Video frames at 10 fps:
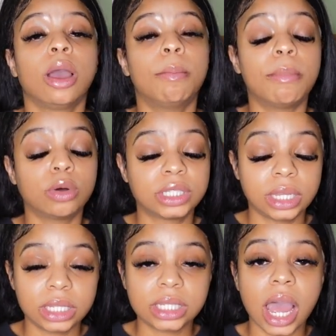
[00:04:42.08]
most of
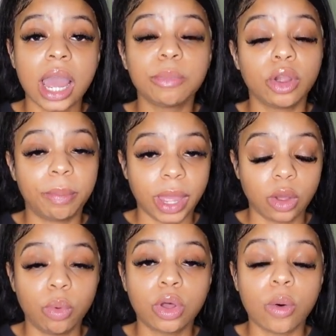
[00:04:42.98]
the time your
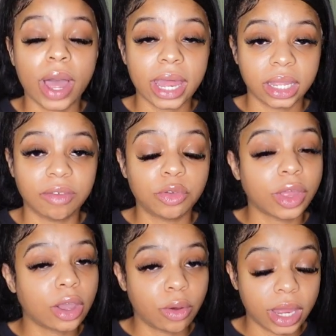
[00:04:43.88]
bank will go ahead and give you
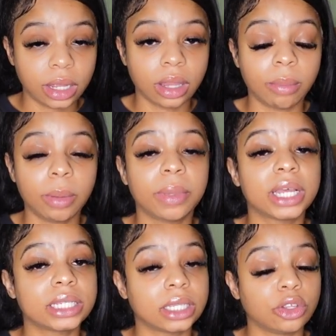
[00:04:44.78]
that credit limit,
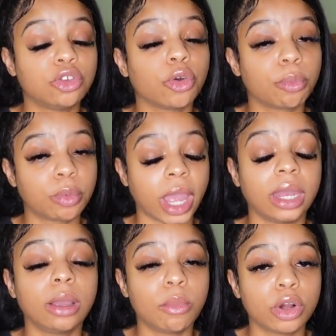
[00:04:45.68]
because you're
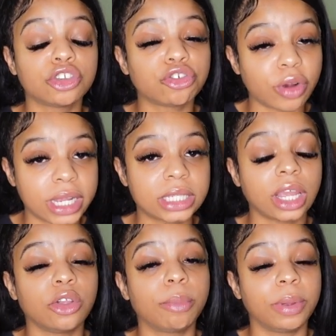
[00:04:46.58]
gaining more trust
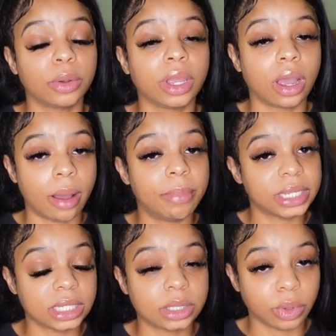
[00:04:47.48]
and you're building a
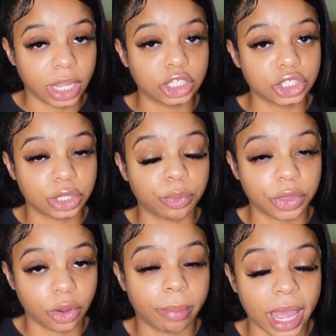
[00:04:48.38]
business relationship
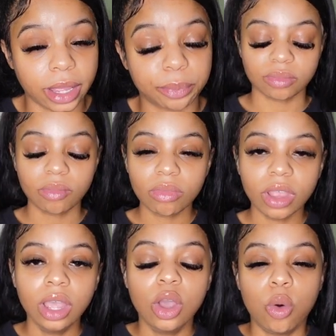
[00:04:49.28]
with your bank.
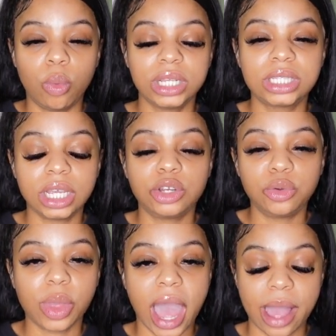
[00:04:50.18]
Once they
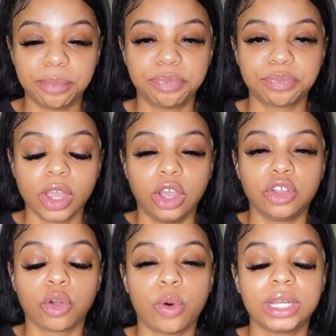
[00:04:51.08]
do that,
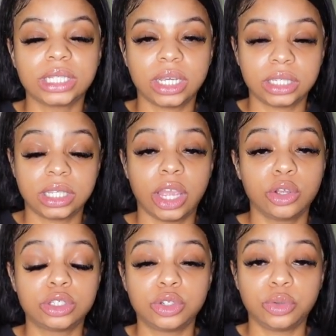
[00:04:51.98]
you're going to
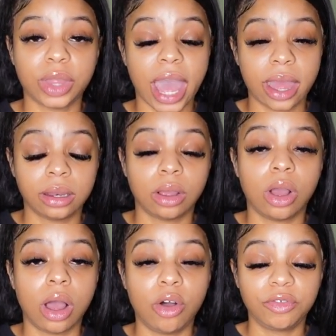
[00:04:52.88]
continue to do that
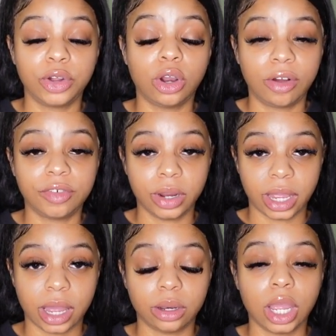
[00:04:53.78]
over and over
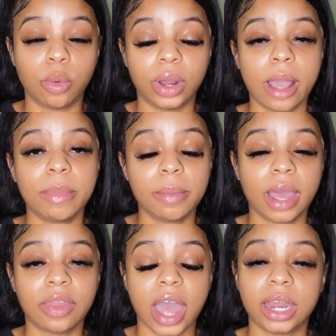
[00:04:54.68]
again. And what I mean
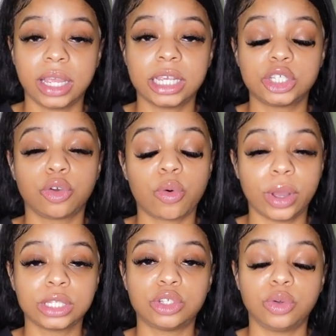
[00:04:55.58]
by that is you're
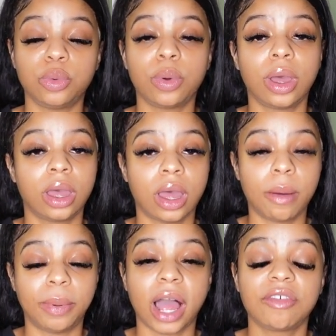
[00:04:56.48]
going to
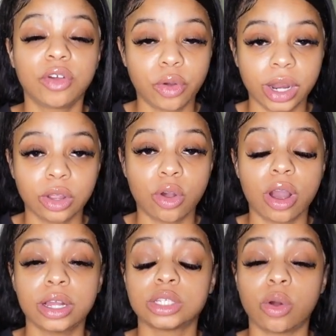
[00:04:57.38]
apply for credit
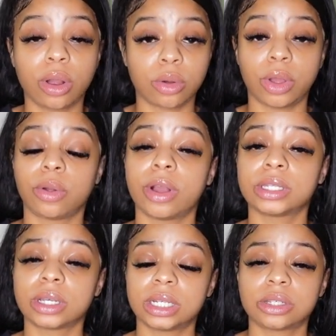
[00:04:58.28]
cards, or credit cards
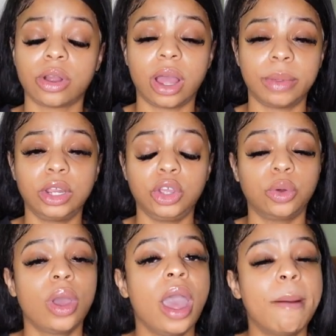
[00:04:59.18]
are going to start coming to you.
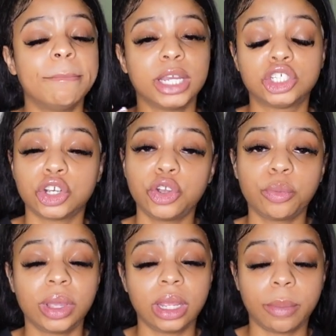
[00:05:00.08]
Make sure you're
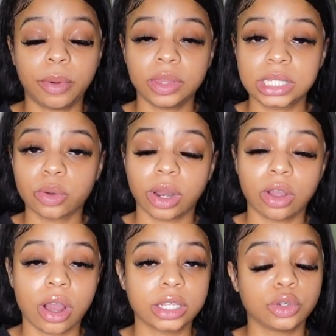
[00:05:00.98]
reading up on these credit
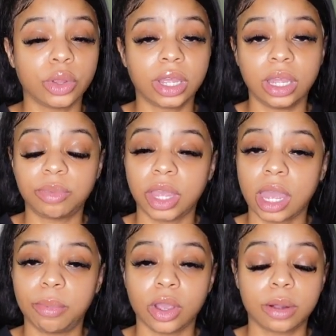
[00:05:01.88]
cards. You're looking up the
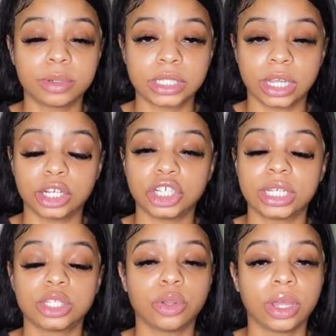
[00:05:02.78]
A P R
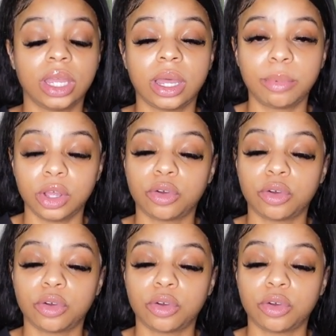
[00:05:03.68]
percentages. You're looking up good